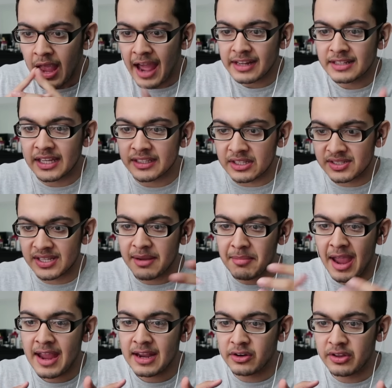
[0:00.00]
And it's like the same
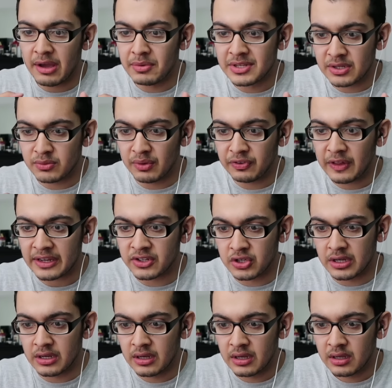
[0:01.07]
hanger that was in
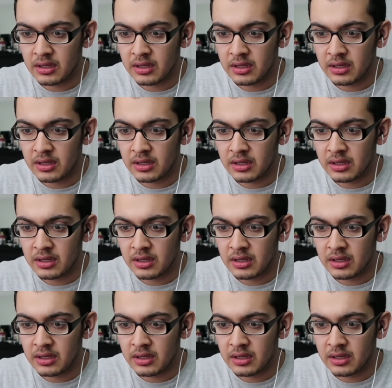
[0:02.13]
Reflection.